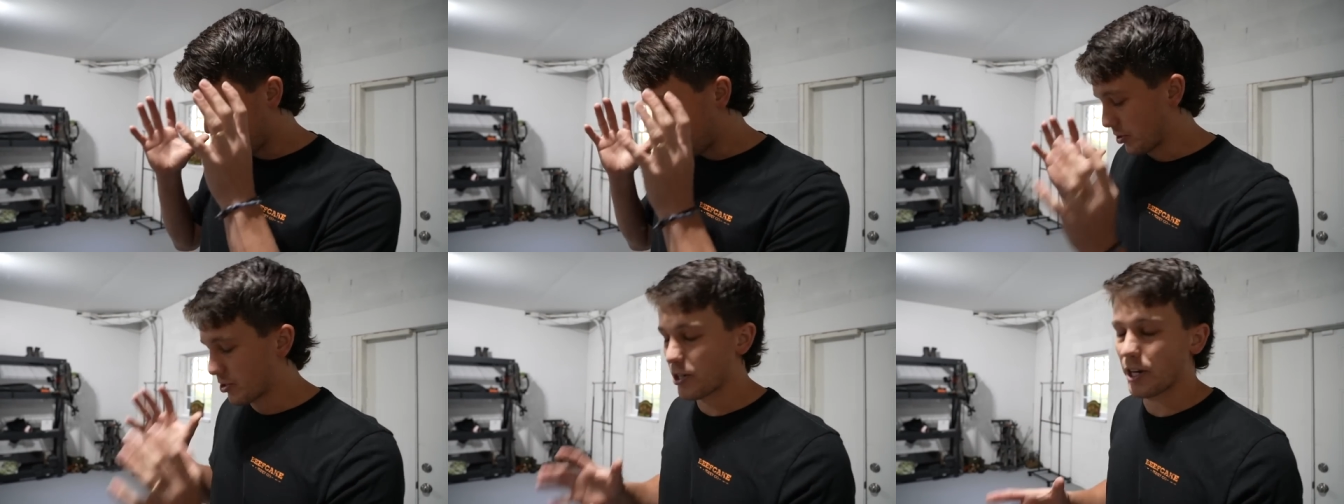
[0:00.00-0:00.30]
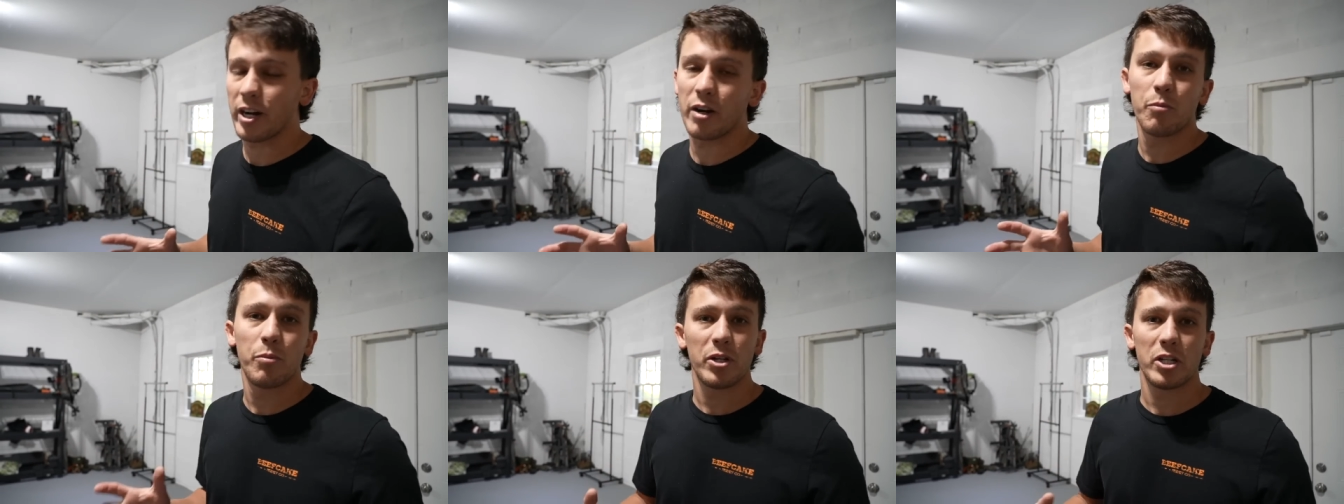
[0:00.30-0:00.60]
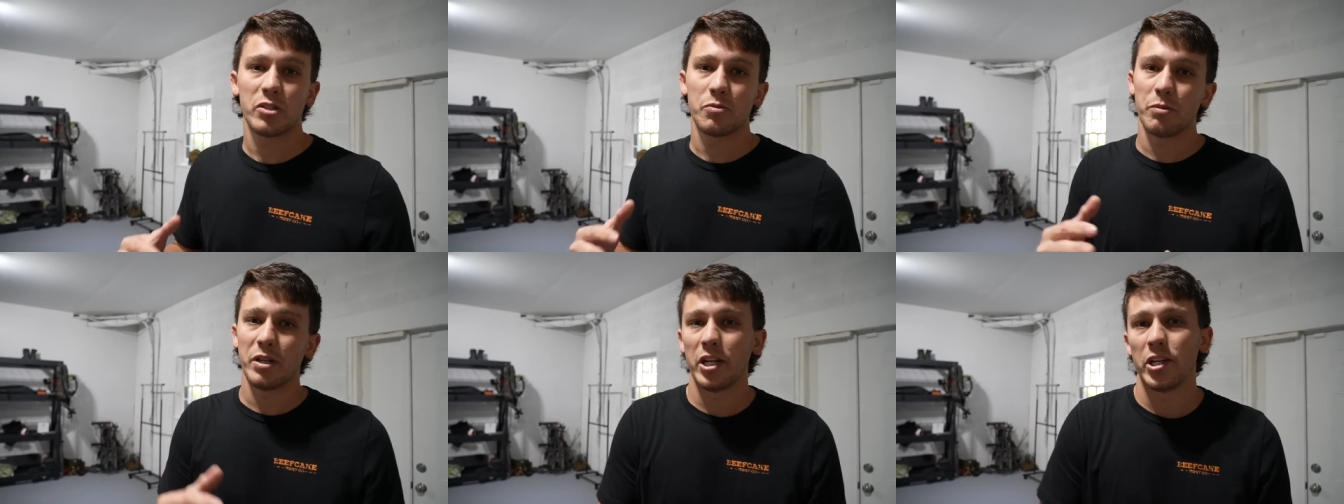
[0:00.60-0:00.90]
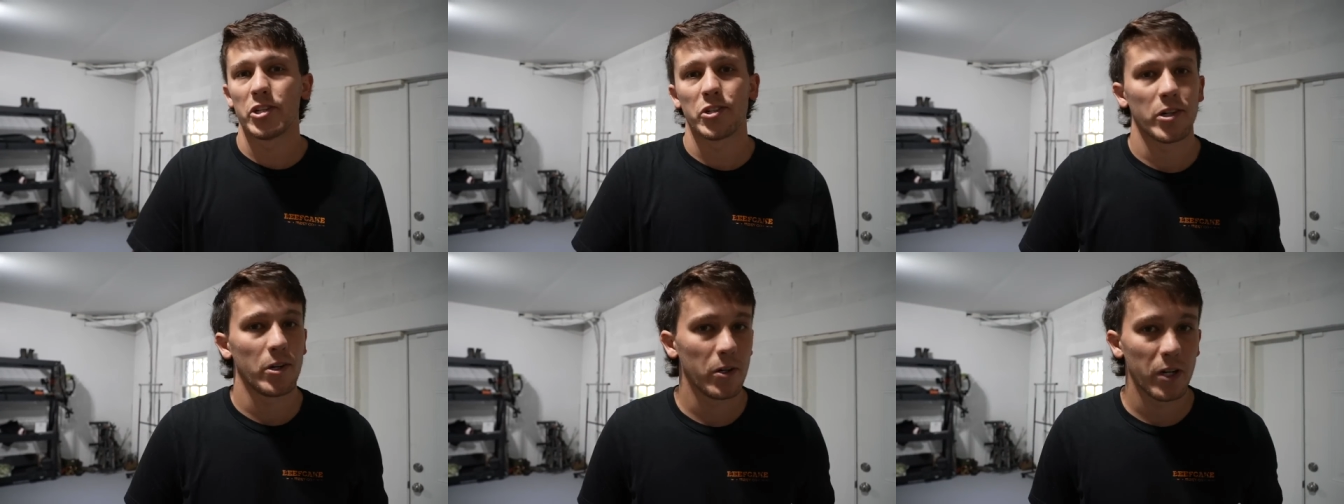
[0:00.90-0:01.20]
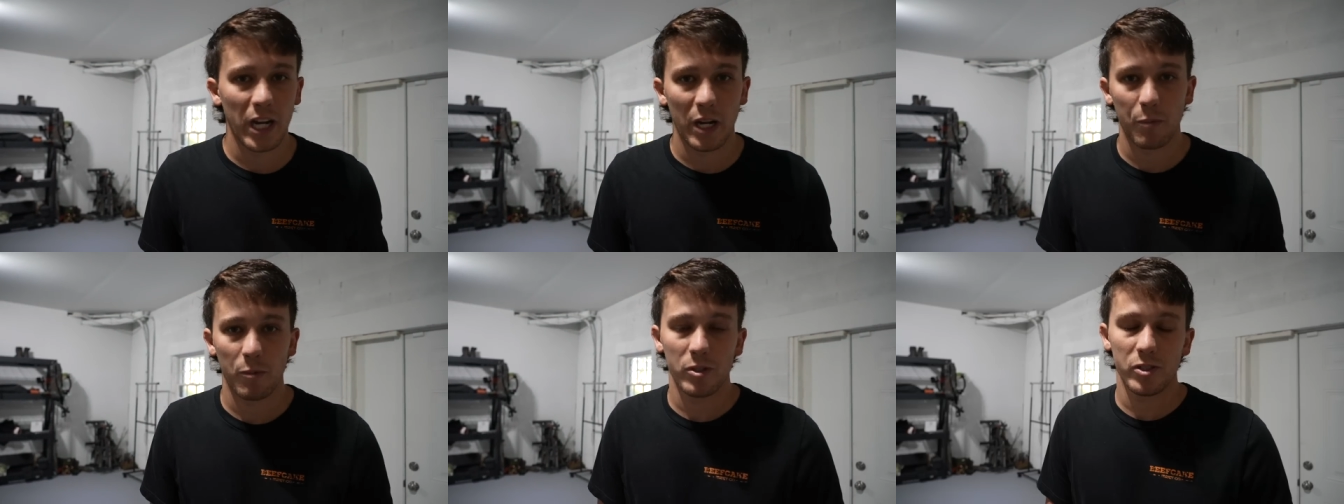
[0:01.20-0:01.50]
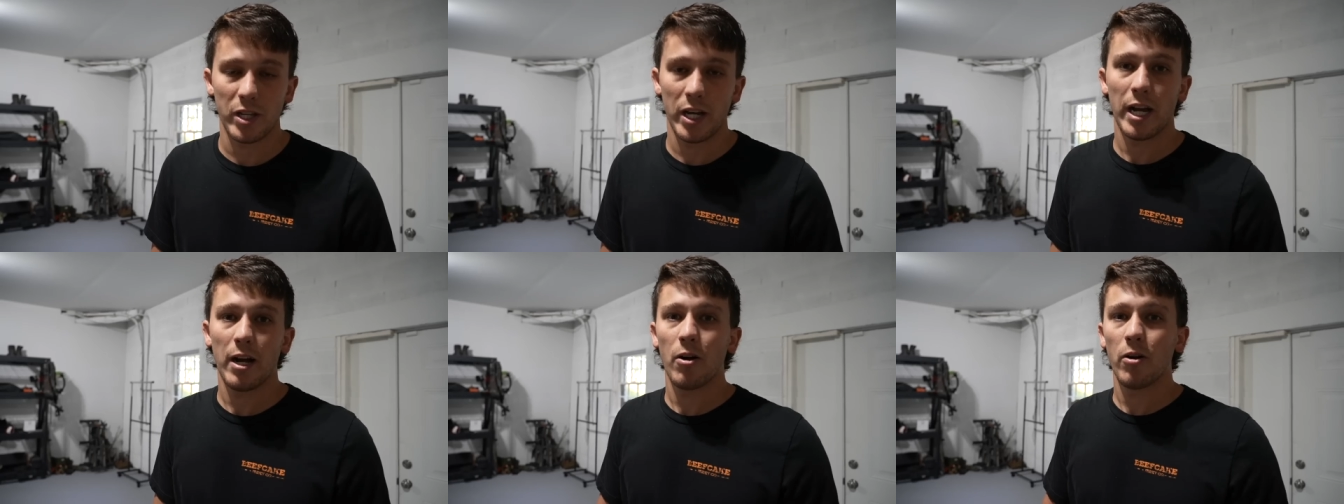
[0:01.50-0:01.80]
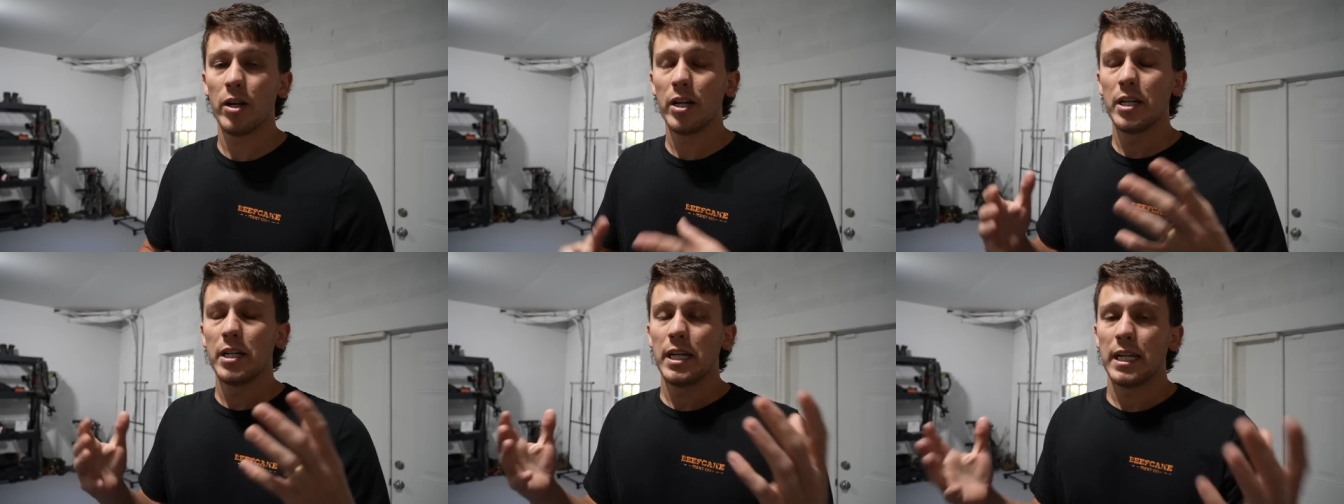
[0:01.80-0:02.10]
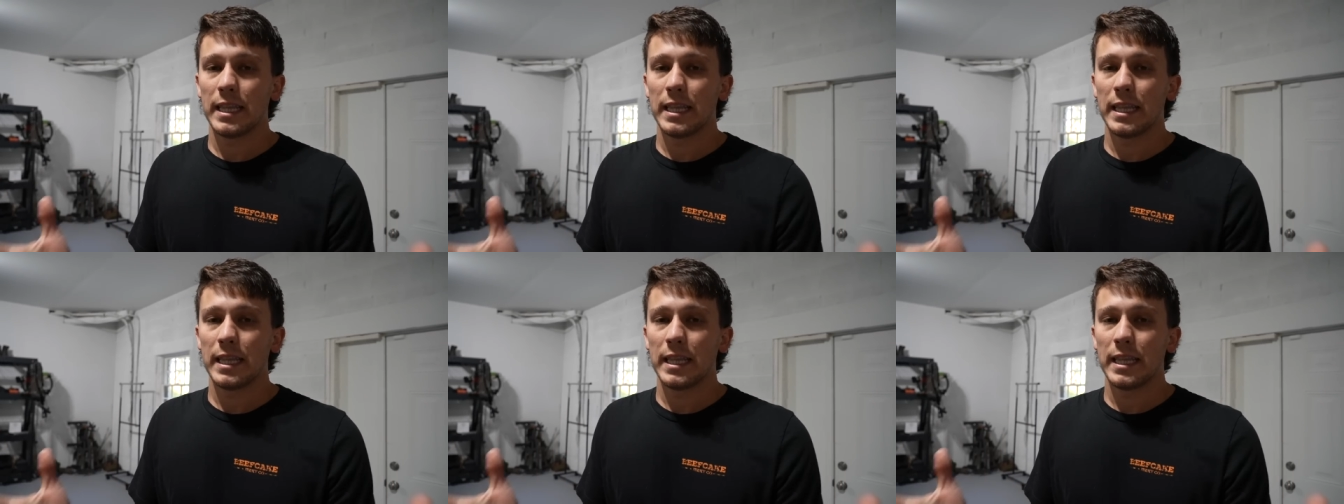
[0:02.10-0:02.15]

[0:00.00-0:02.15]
you're trying to put as many trail cameras out.